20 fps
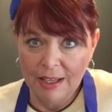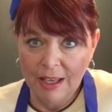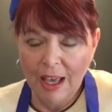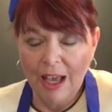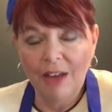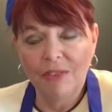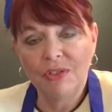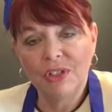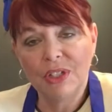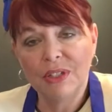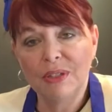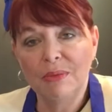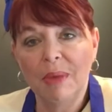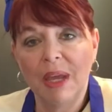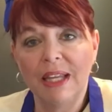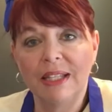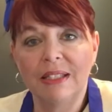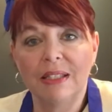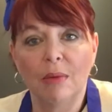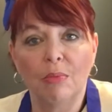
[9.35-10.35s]
I've just
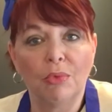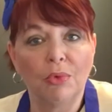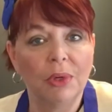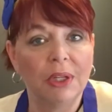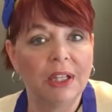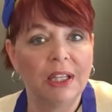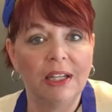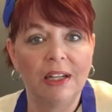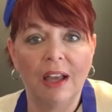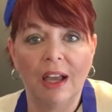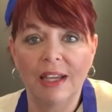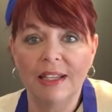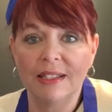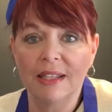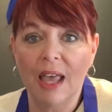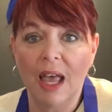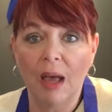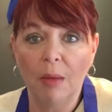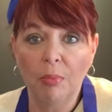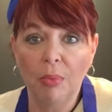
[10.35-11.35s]
made some really nice
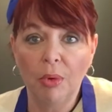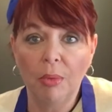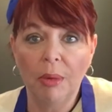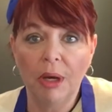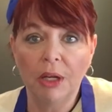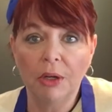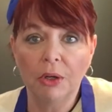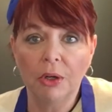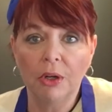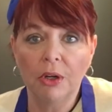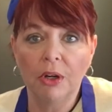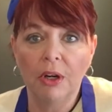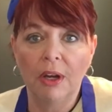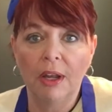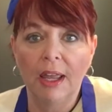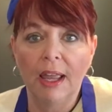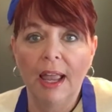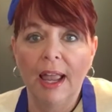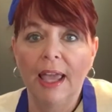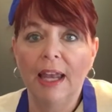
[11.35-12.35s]
apple butter,
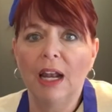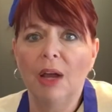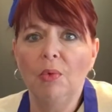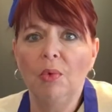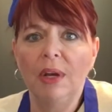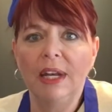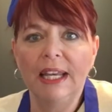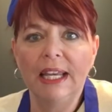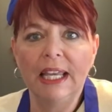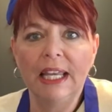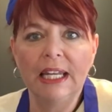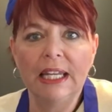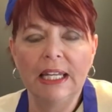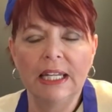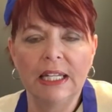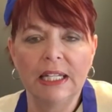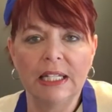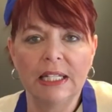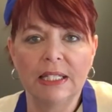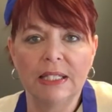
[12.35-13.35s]
and I want to get it
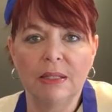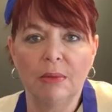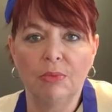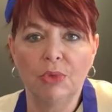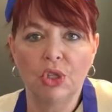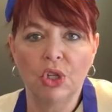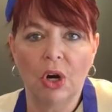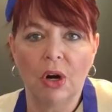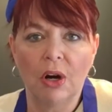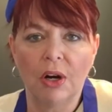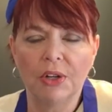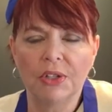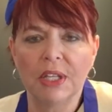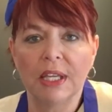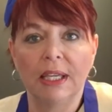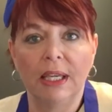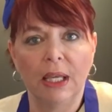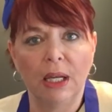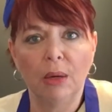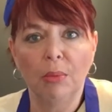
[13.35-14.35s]
into some jars
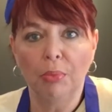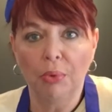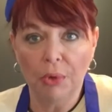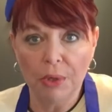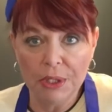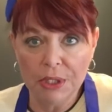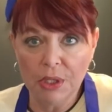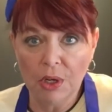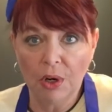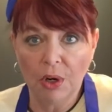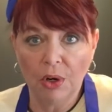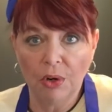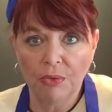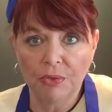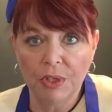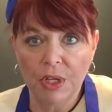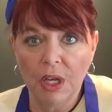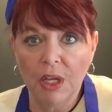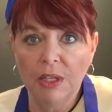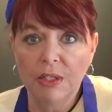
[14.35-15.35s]
and get it
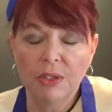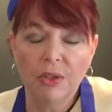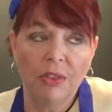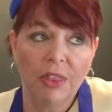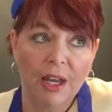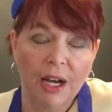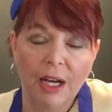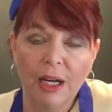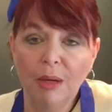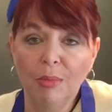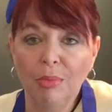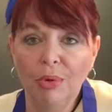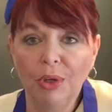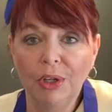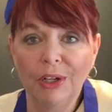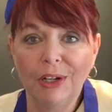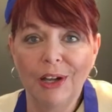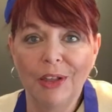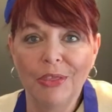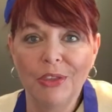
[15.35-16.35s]
preserved so that I can put
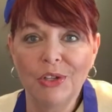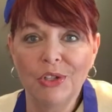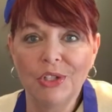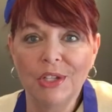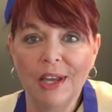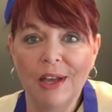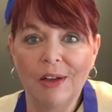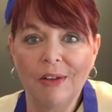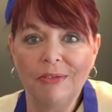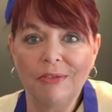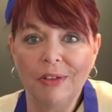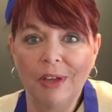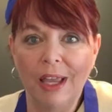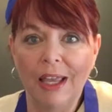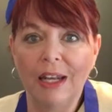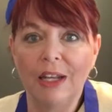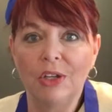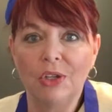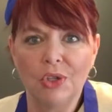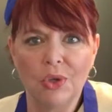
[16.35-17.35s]
it on the shelf
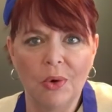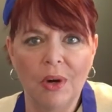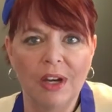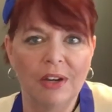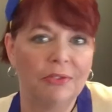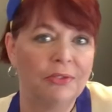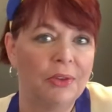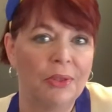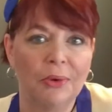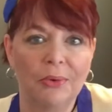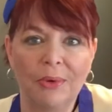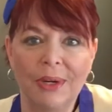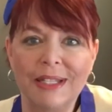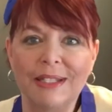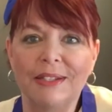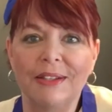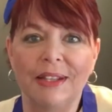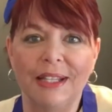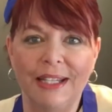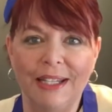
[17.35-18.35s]
and enjoy it for the
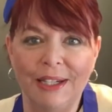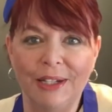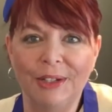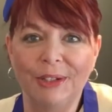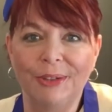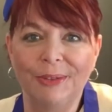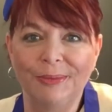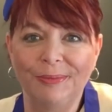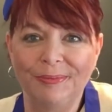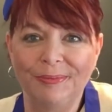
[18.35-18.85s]
rest of the year.